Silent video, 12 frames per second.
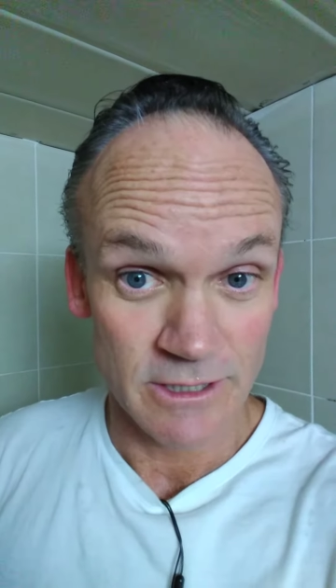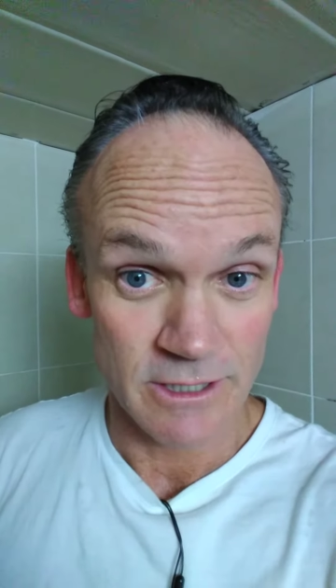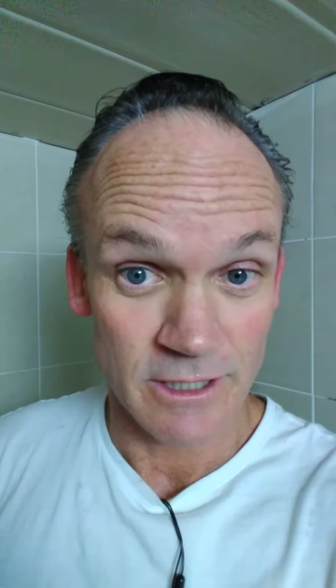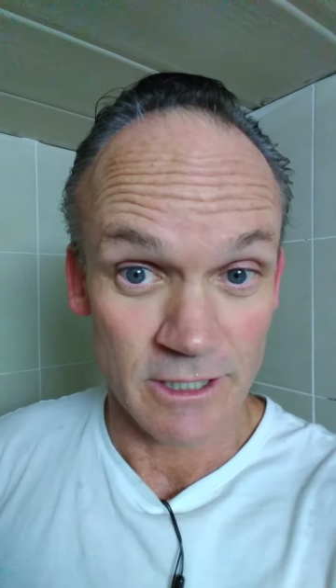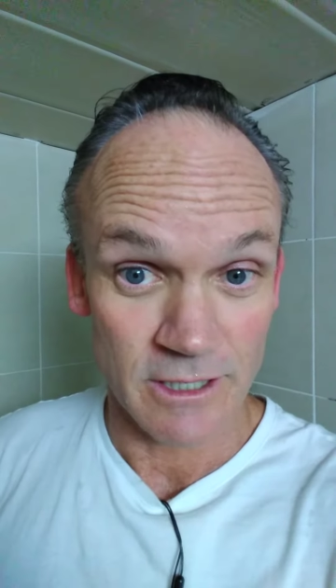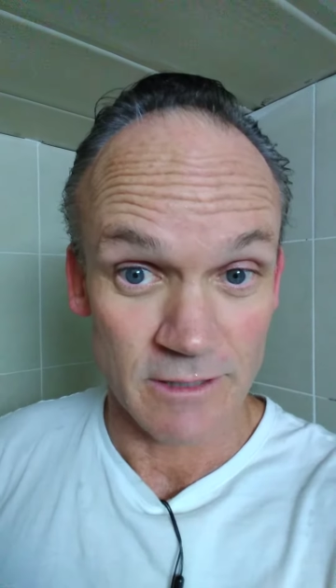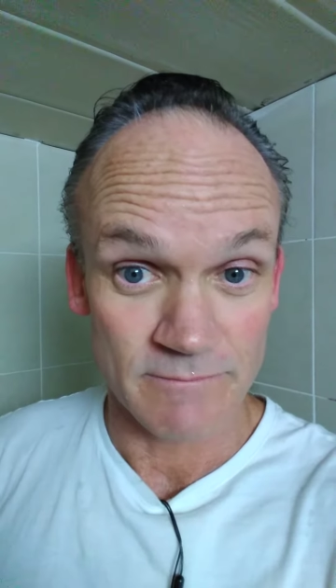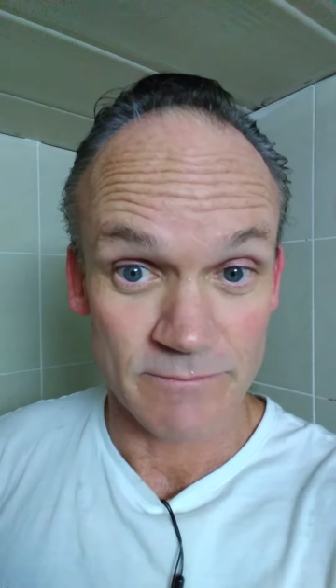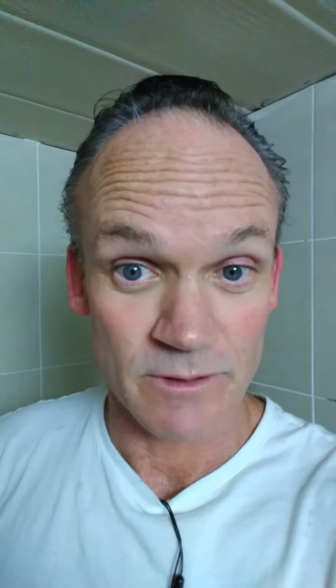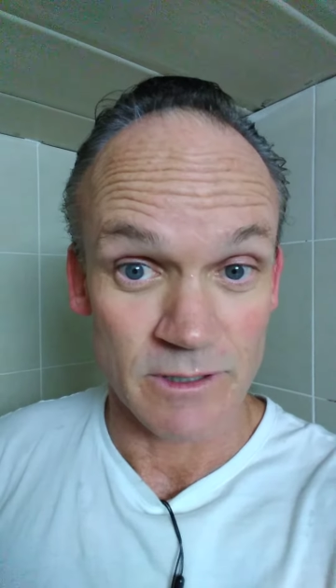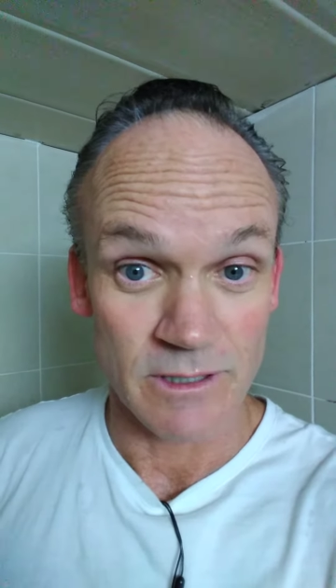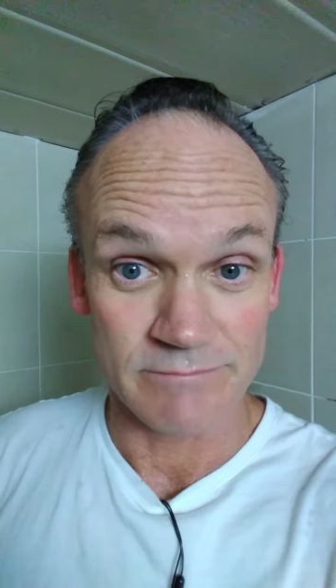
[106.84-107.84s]

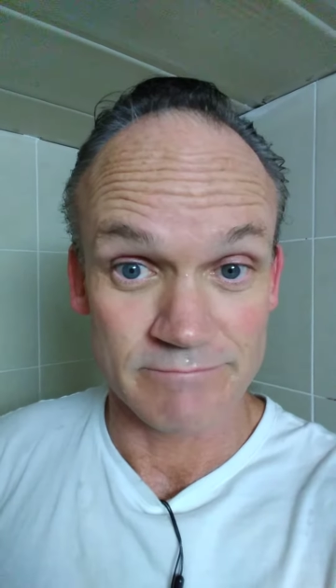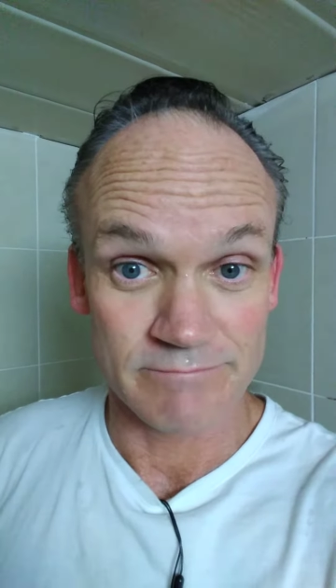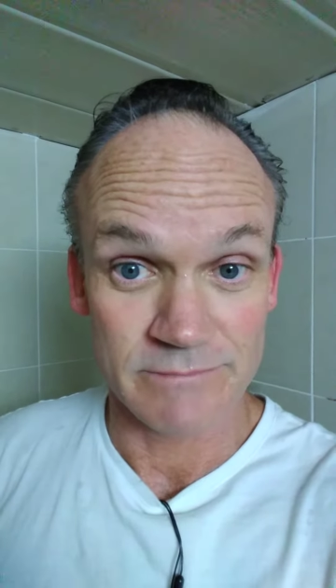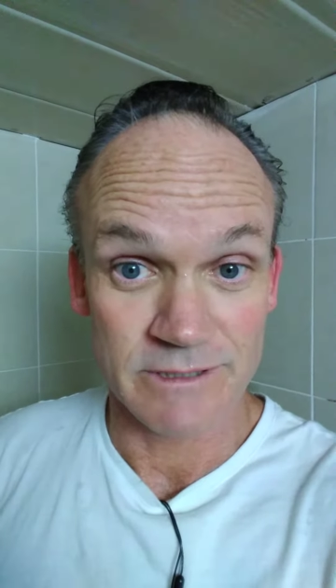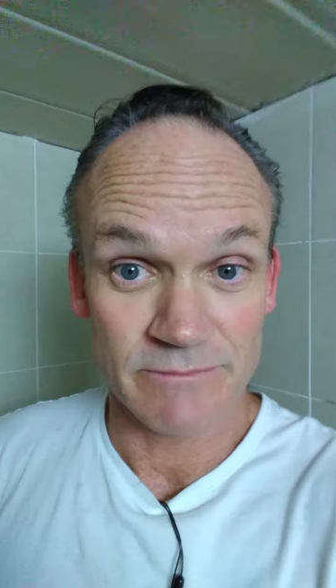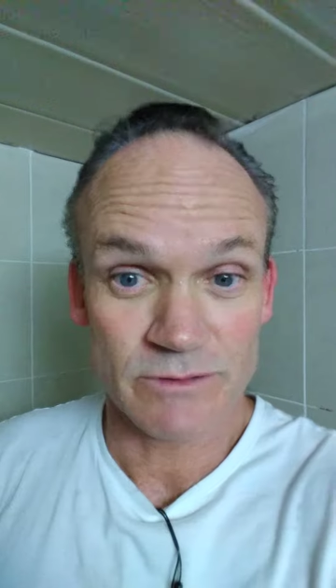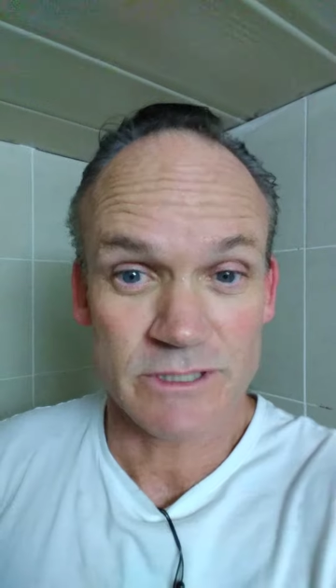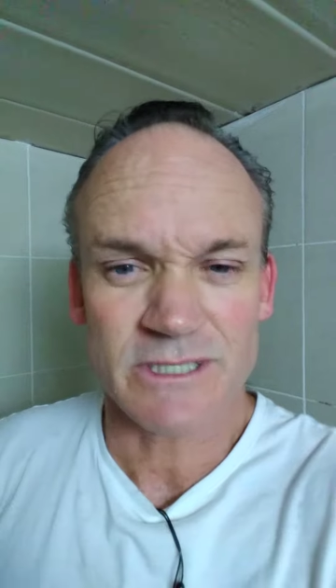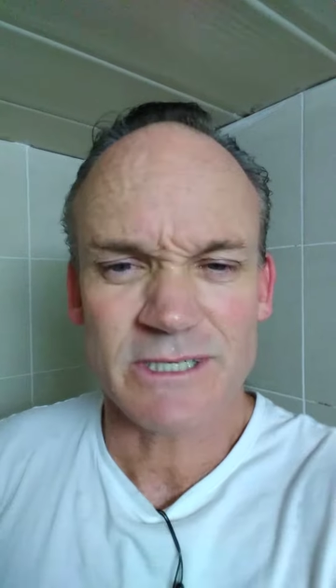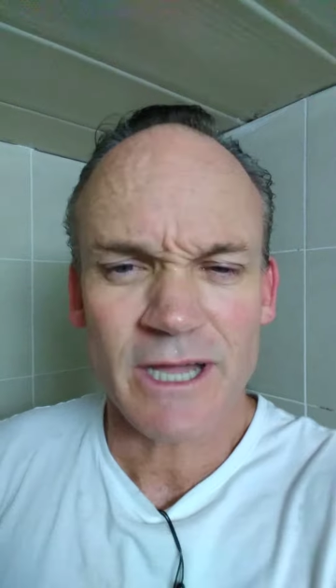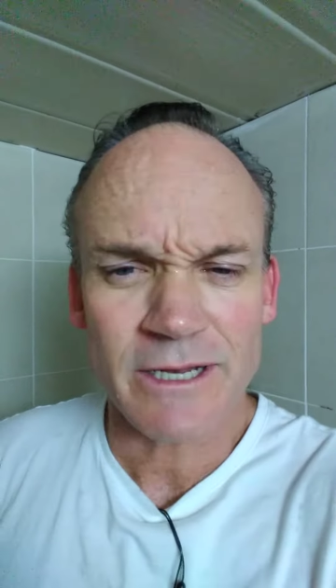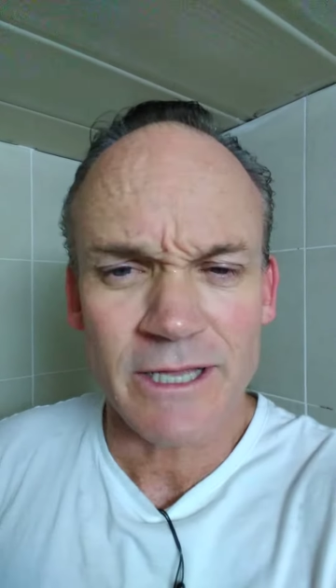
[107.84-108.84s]
for our civil
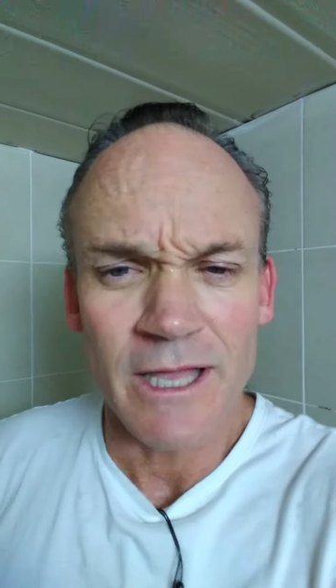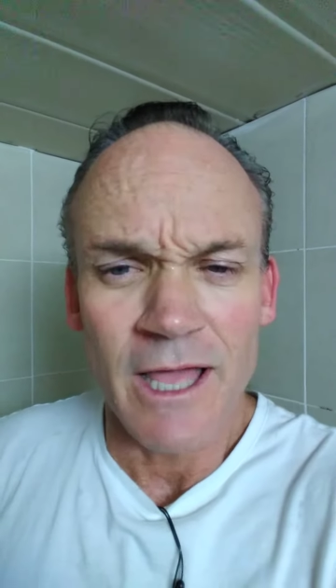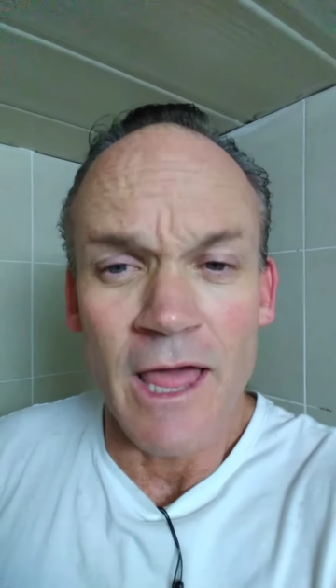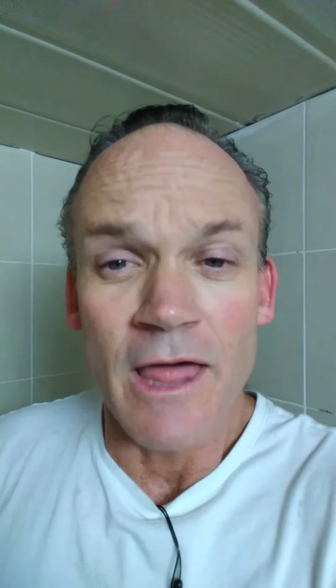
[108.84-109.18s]
society,